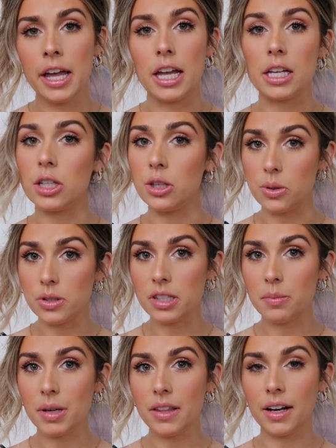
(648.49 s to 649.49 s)
It used
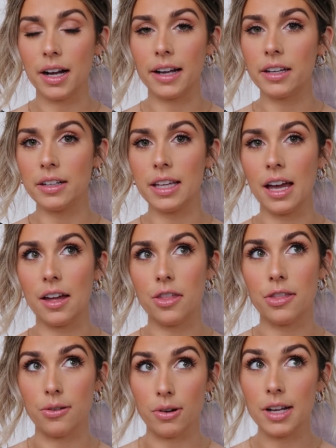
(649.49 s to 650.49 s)
to be that I could get
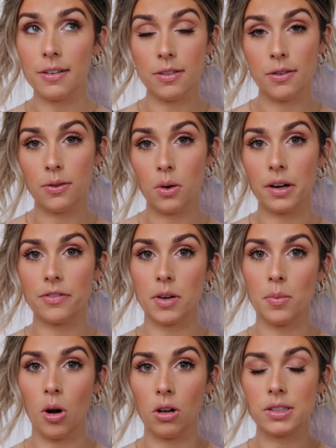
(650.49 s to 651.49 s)
3 of the 4
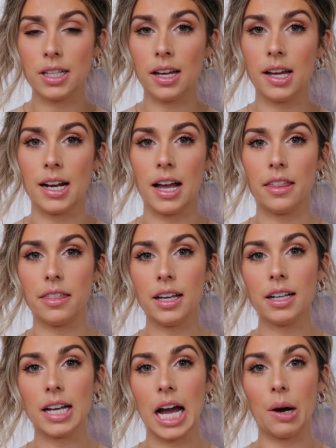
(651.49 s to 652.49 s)
from Ulta, and I
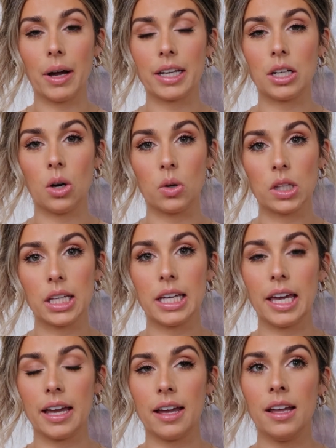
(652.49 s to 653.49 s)
think now I can only
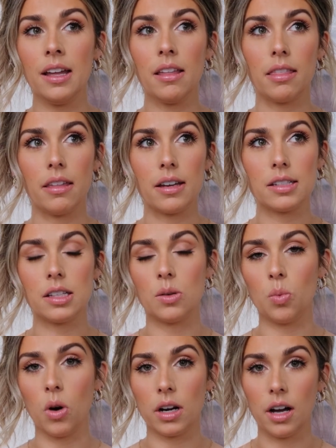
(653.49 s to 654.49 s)
get this
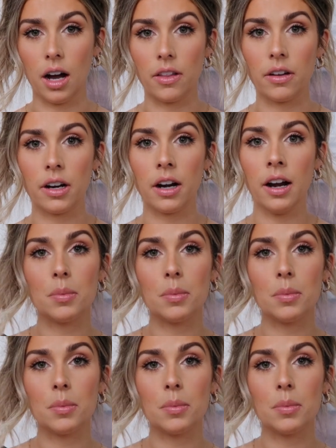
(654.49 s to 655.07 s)
and one other.